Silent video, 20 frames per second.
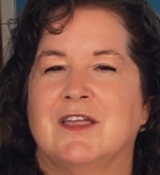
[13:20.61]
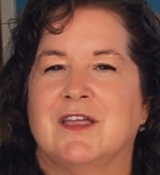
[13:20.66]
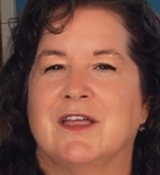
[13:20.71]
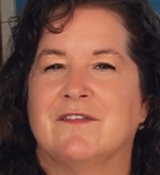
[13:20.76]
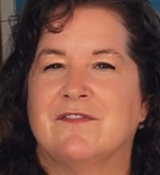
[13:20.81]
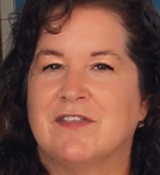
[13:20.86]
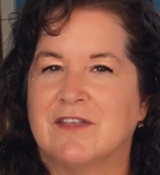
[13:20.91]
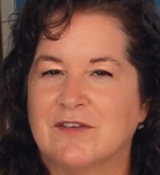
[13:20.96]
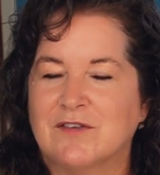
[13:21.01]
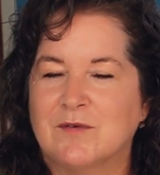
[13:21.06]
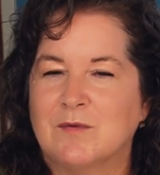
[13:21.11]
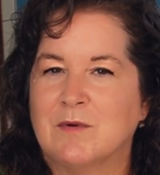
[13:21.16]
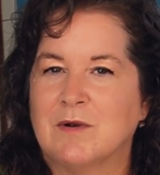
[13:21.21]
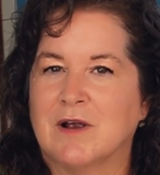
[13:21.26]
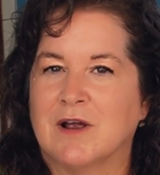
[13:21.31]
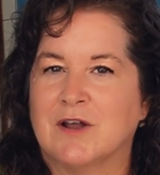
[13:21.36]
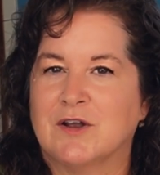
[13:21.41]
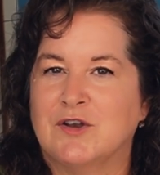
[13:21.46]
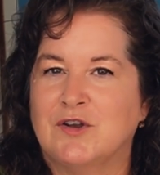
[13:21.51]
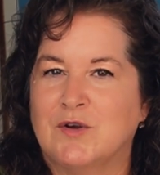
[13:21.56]
If this were
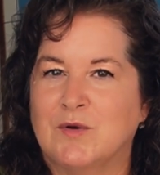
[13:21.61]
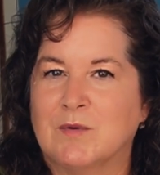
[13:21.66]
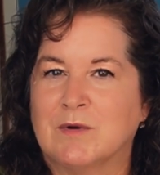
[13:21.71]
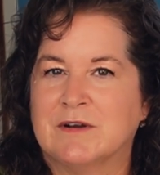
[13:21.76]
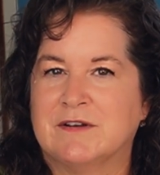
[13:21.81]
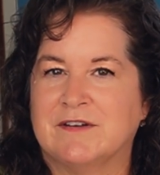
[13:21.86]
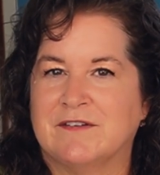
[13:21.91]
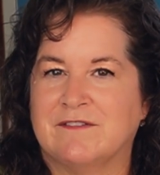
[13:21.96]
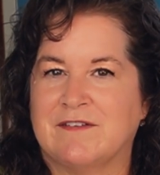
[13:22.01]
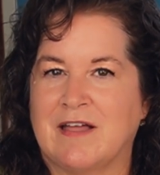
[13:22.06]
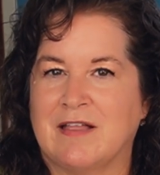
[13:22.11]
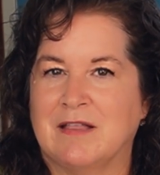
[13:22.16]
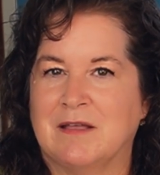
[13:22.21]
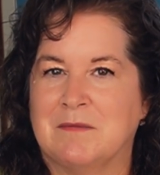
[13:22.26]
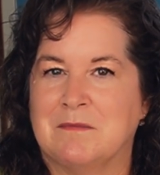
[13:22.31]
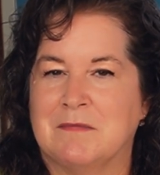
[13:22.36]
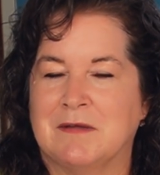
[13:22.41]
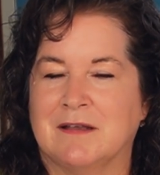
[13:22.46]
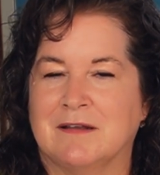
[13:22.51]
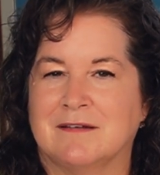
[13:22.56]
a newer
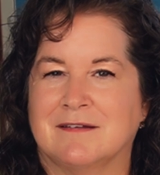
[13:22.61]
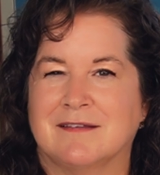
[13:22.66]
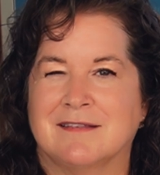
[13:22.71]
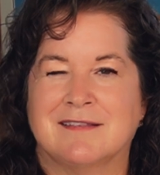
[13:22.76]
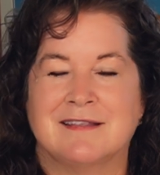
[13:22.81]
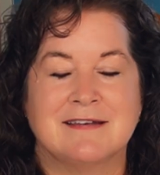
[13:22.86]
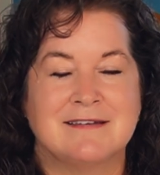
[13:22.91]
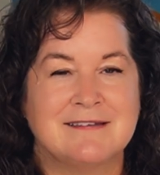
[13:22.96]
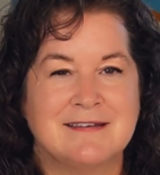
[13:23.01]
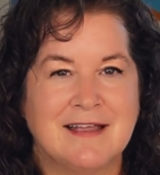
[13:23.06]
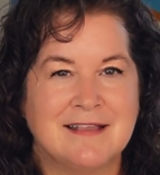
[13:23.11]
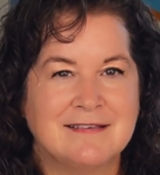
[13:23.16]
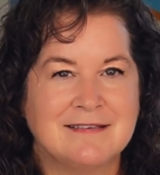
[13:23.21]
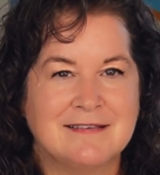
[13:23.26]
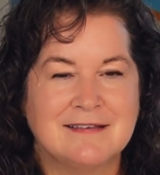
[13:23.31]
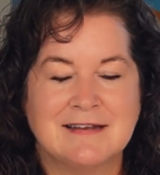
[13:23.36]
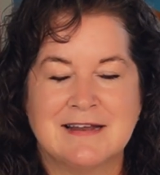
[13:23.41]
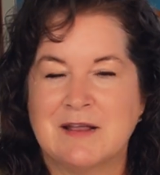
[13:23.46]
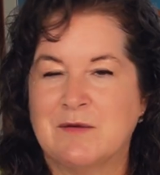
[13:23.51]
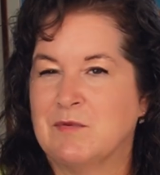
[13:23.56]
development, the
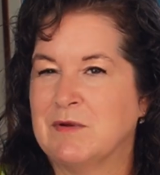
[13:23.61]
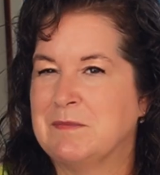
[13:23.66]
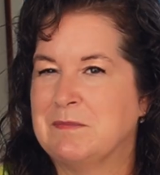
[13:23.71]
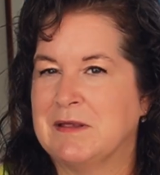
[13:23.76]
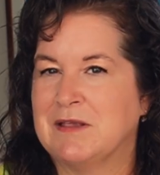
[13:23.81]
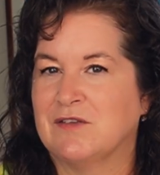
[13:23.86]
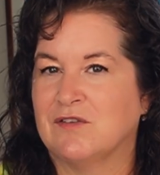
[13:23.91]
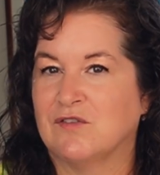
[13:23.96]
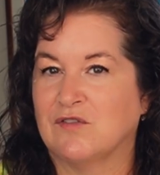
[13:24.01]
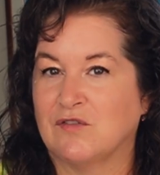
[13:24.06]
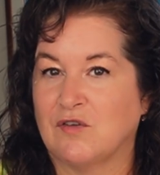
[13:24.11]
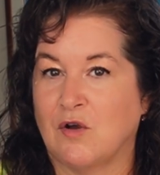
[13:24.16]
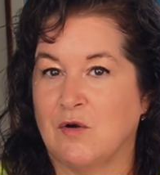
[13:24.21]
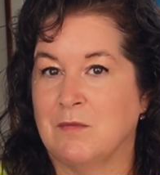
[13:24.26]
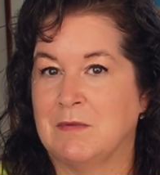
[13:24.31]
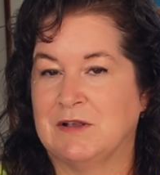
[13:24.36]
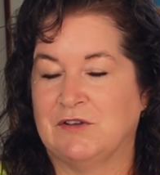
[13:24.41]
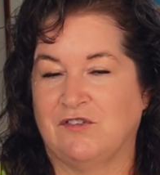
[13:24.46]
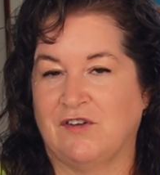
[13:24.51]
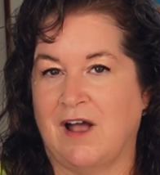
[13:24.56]
density would be so
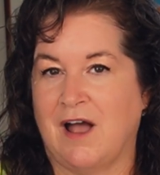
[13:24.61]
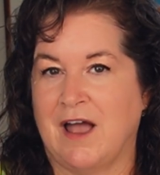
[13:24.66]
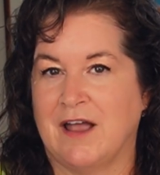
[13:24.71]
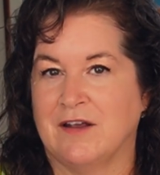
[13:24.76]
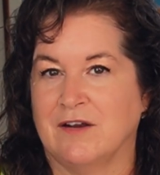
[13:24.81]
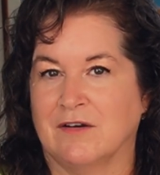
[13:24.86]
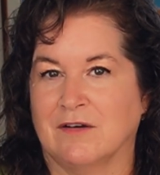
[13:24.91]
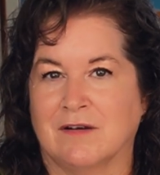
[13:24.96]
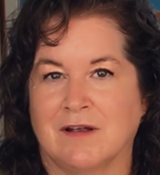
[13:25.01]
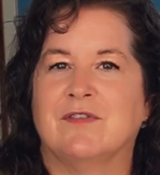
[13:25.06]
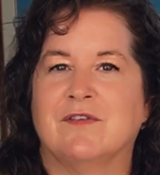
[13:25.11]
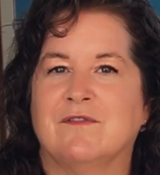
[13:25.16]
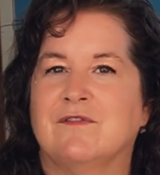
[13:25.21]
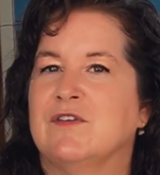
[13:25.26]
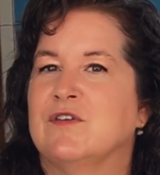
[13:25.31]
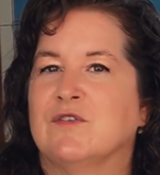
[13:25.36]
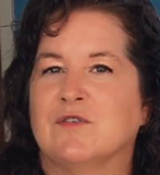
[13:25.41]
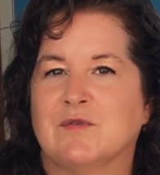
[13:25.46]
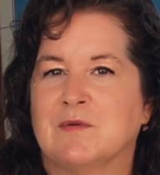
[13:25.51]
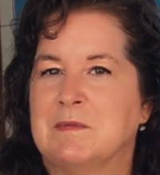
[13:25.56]
much higher. The
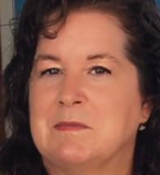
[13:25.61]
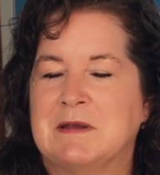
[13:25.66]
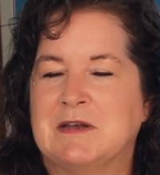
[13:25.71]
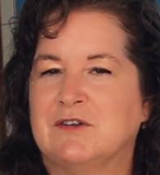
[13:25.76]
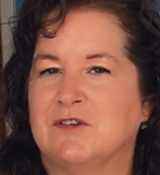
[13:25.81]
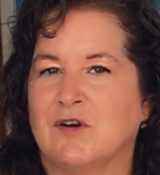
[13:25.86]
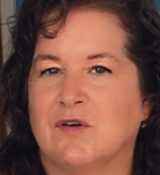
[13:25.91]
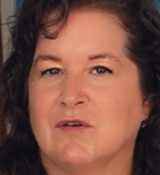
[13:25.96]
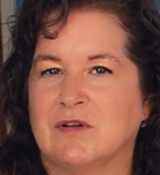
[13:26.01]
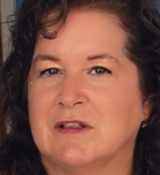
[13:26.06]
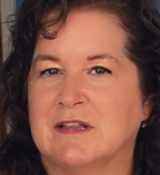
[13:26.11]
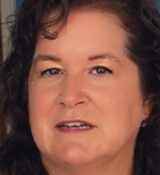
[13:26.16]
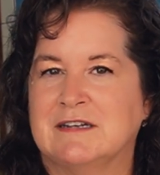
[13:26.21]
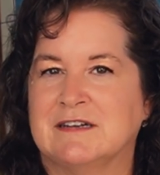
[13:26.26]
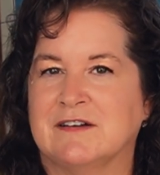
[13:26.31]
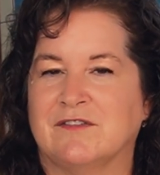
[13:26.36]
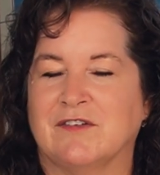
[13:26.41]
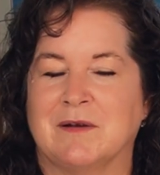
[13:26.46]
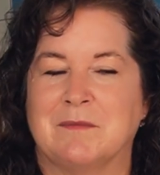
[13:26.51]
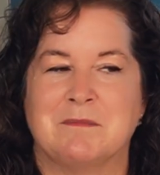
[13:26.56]
views would be totally
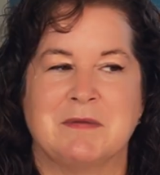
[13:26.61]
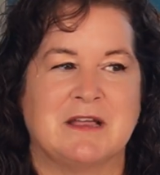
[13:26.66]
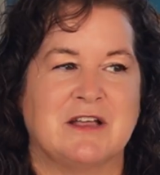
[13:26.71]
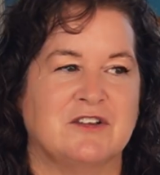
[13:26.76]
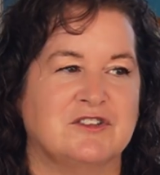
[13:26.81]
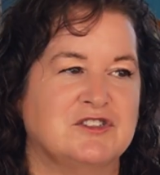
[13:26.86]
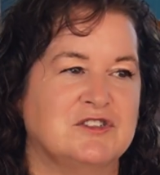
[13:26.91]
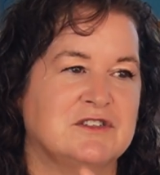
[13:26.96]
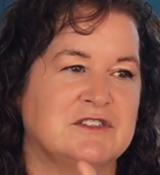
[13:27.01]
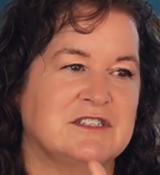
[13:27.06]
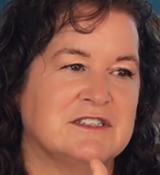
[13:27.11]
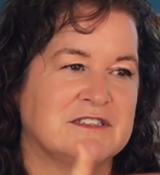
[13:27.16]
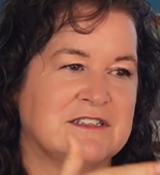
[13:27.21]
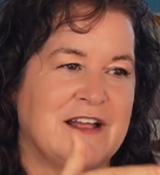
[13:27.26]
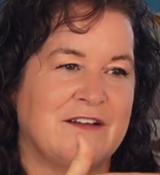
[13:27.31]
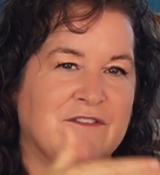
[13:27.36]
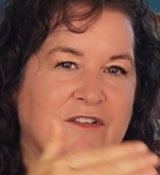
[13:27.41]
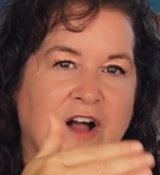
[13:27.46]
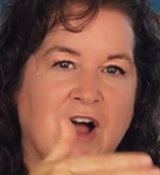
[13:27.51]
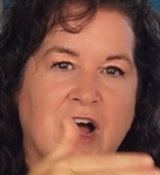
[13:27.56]
different because you just
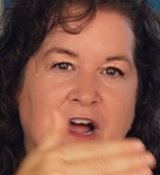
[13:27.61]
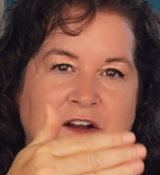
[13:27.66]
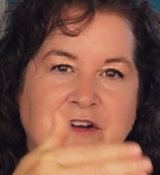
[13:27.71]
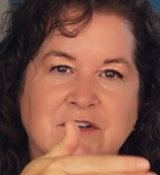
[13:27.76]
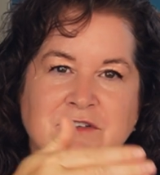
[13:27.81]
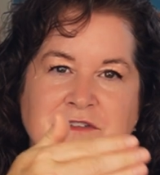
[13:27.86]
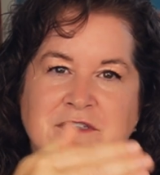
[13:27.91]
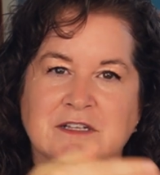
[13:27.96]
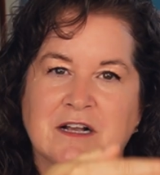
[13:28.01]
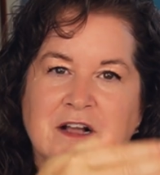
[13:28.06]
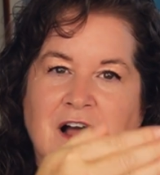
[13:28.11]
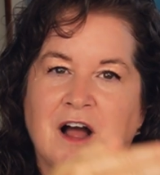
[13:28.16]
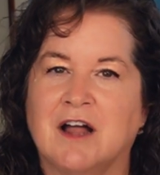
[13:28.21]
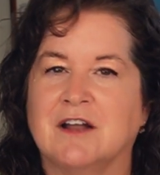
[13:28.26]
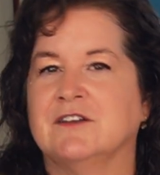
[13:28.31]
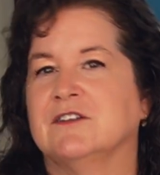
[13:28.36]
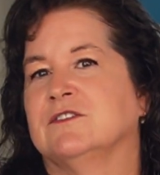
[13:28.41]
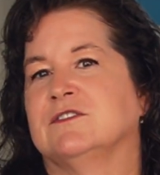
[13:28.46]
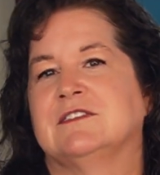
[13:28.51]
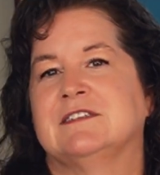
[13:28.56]
have condos and
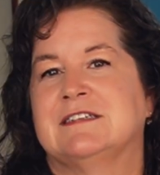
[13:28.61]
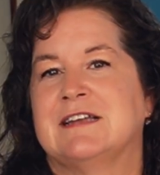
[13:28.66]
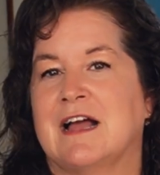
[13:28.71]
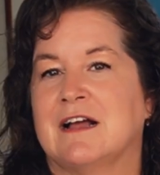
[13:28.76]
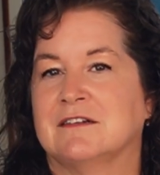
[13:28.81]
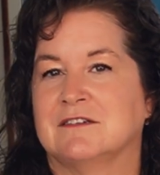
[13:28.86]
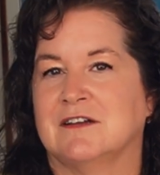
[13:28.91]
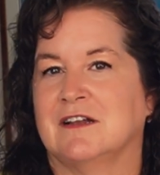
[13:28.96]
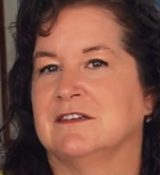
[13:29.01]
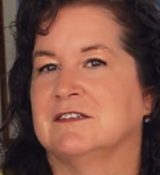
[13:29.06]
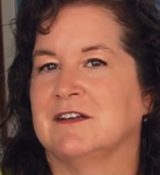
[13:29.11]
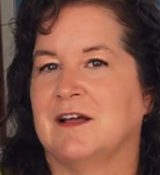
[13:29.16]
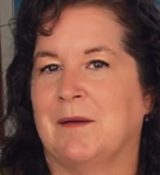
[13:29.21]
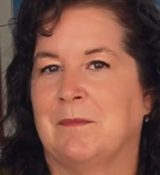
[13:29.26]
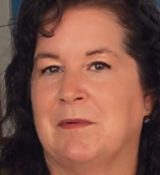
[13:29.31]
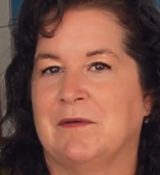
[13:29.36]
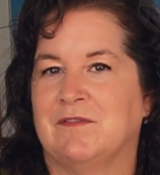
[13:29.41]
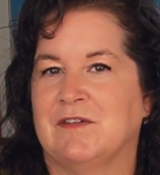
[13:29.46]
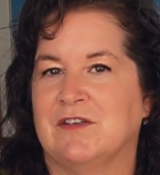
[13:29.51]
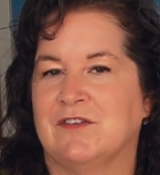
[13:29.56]
condos stacked on
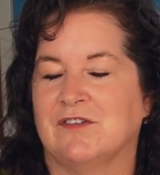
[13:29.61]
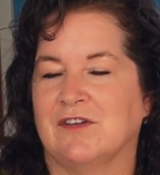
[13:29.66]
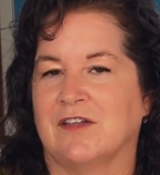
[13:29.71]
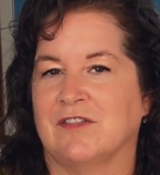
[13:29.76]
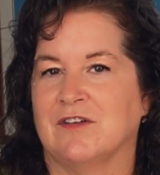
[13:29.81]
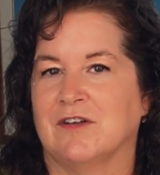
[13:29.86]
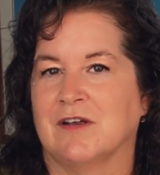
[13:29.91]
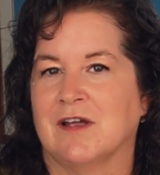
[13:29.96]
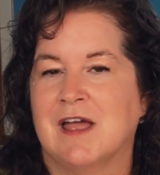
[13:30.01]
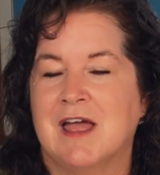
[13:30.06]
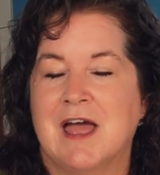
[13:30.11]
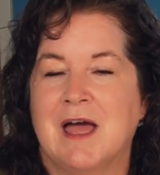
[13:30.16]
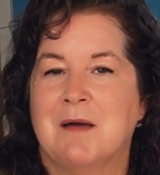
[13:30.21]
top of each other.